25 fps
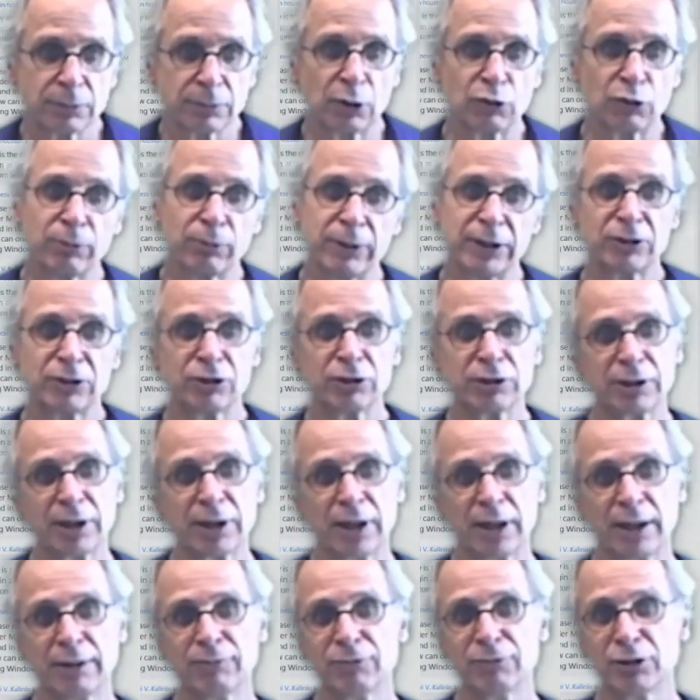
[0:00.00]
waste your
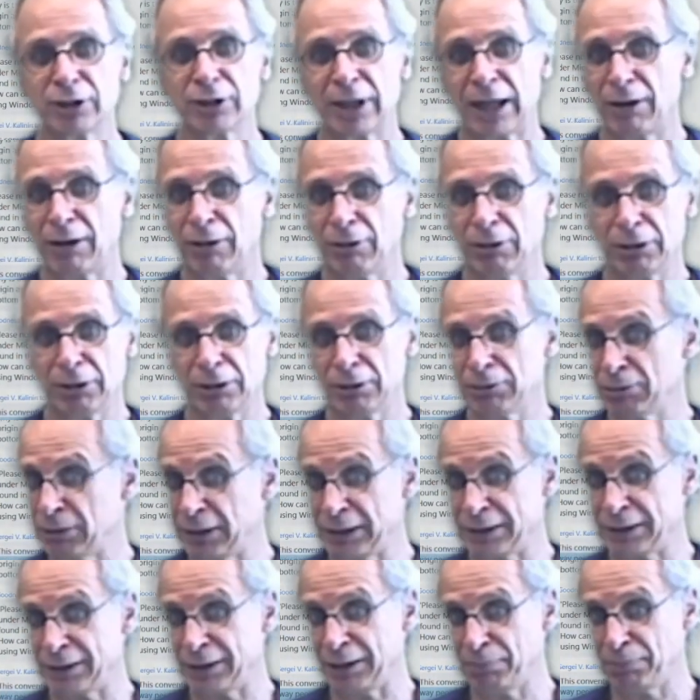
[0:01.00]
time with our
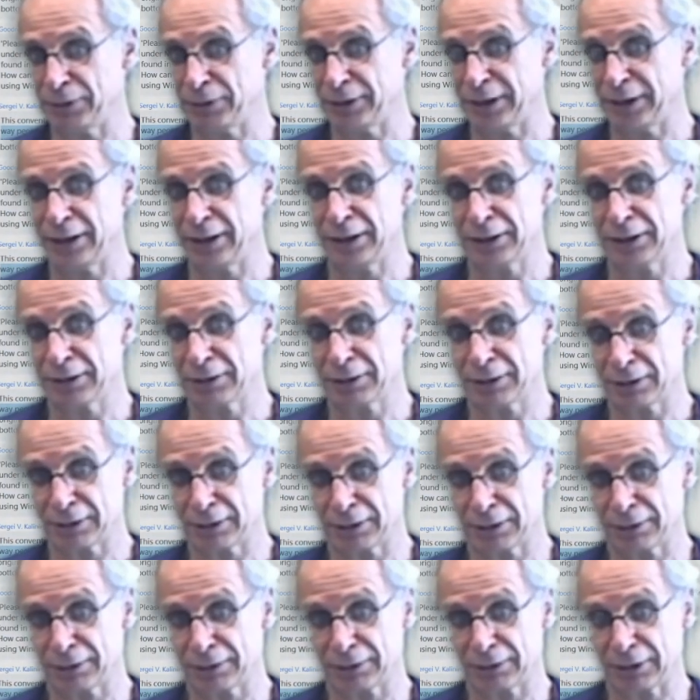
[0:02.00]
example data.
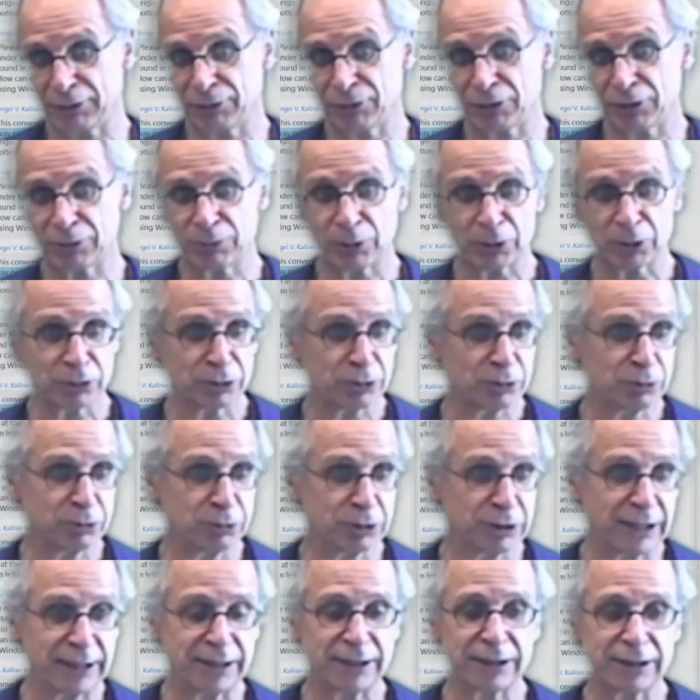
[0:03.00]
If you want to do it
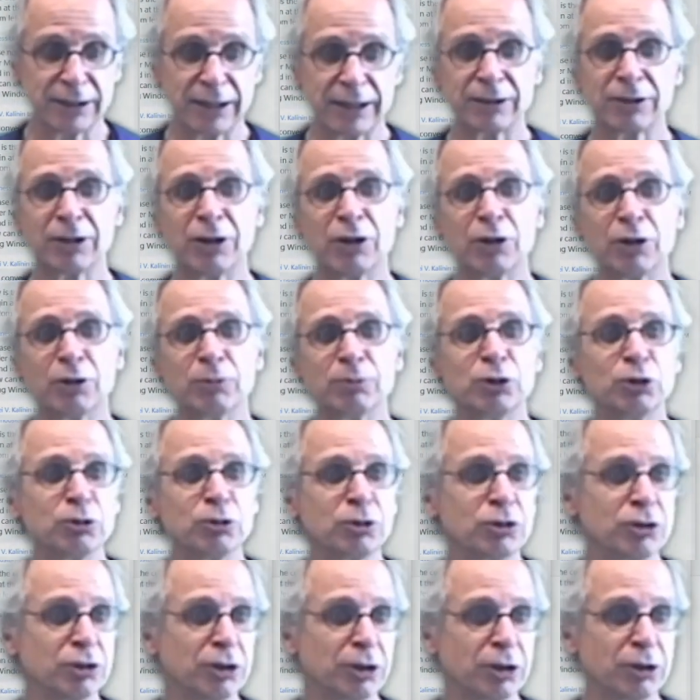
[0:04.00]
later at home, use
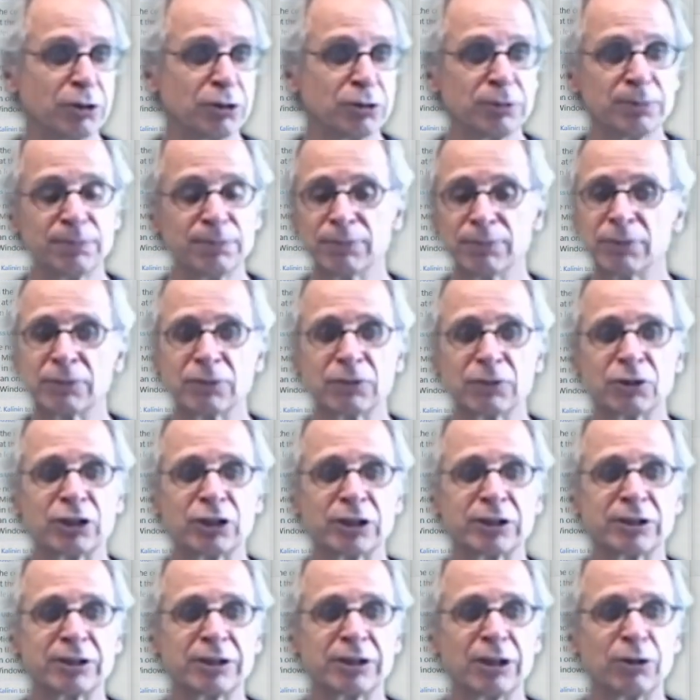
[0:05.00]
your own.
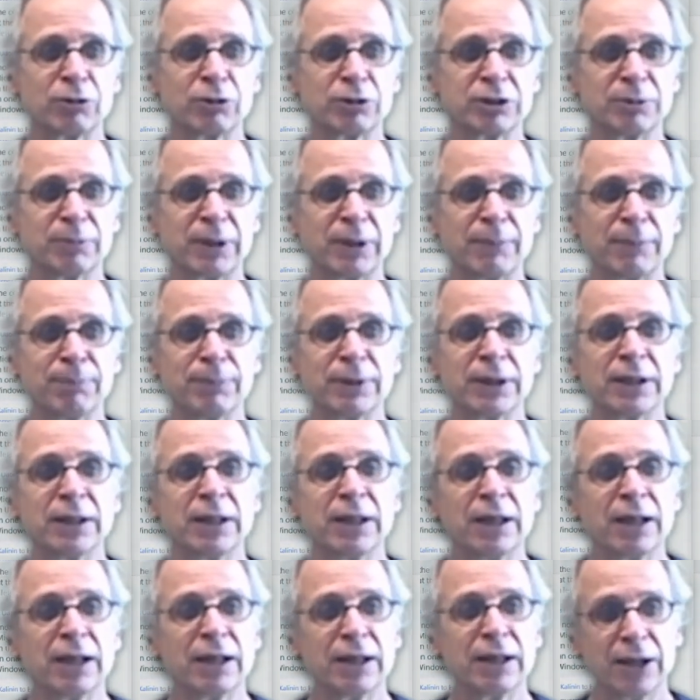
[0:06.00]
Just load them up.
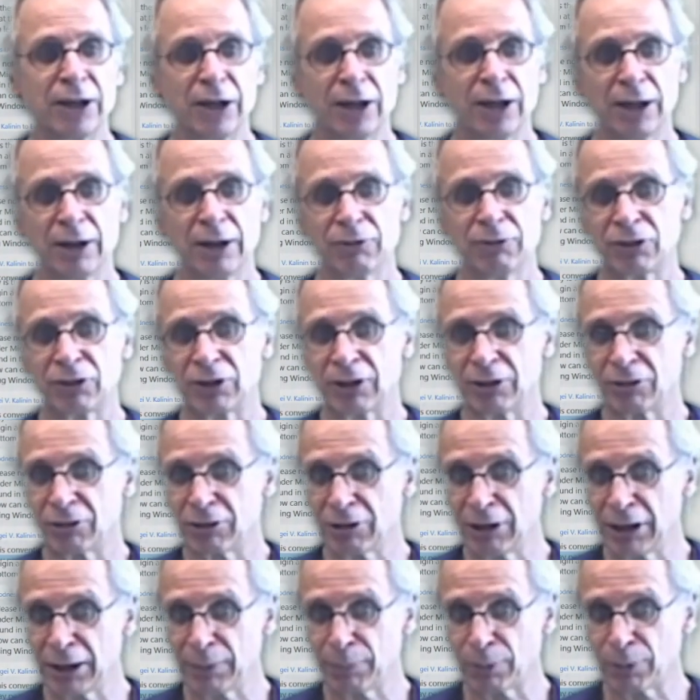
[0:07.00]
If there's
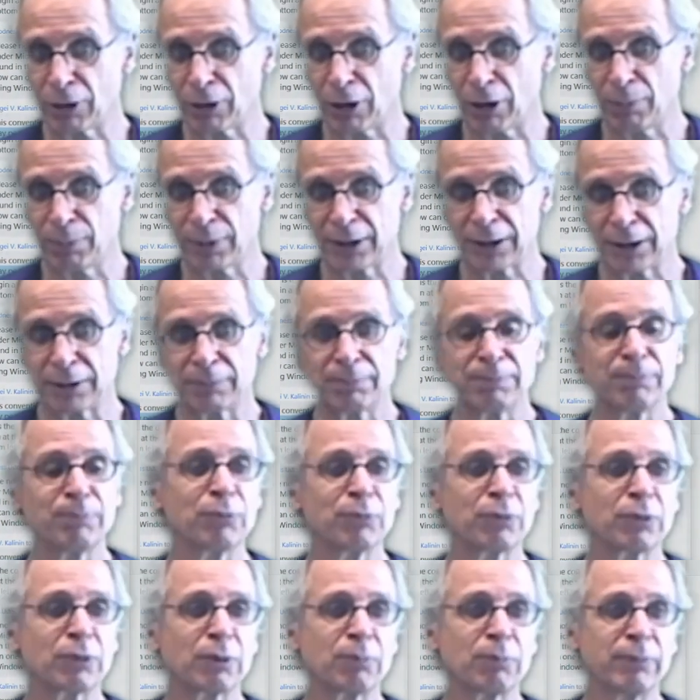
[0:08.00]
really a problem,
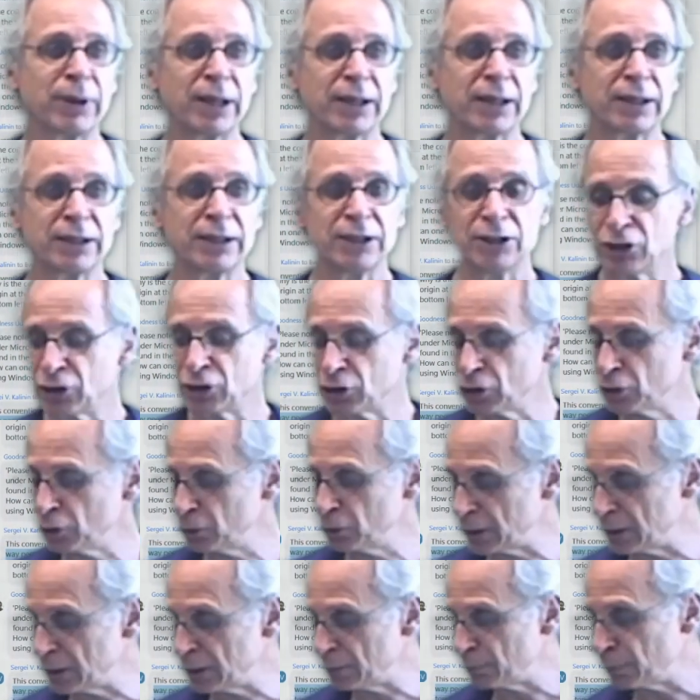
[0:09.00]
make an issue
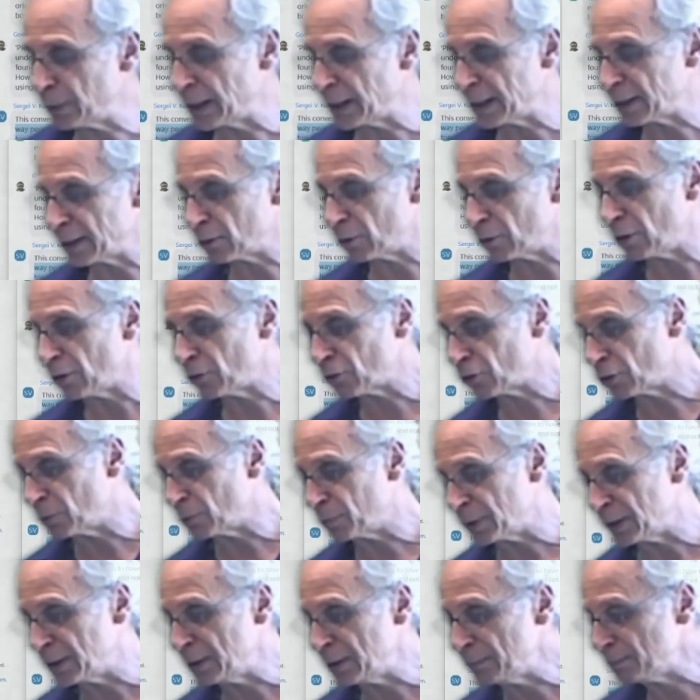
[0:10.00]
in
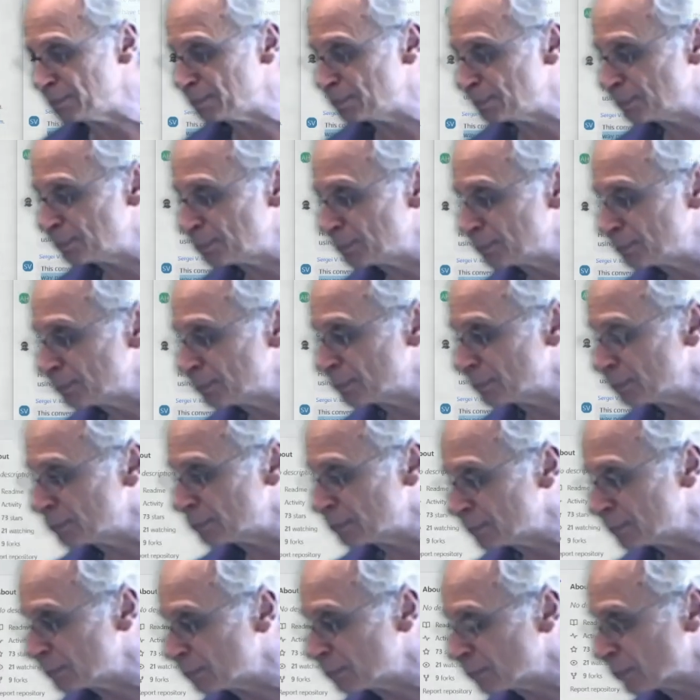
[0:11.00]
microscopy.
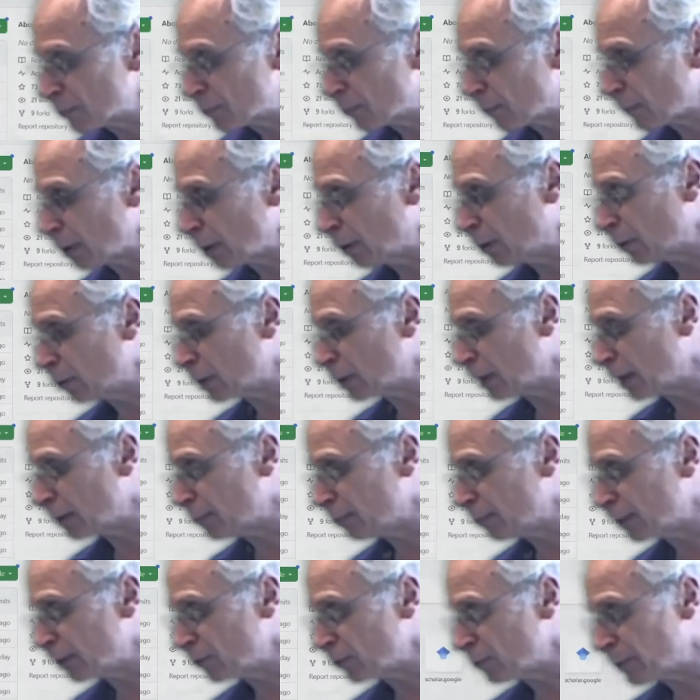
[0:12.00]
Okay,
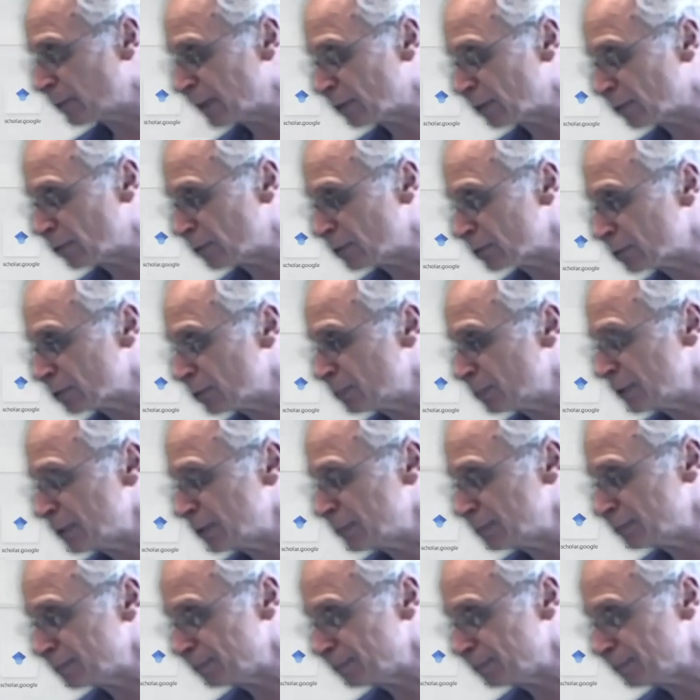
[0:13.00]
where's microscopy?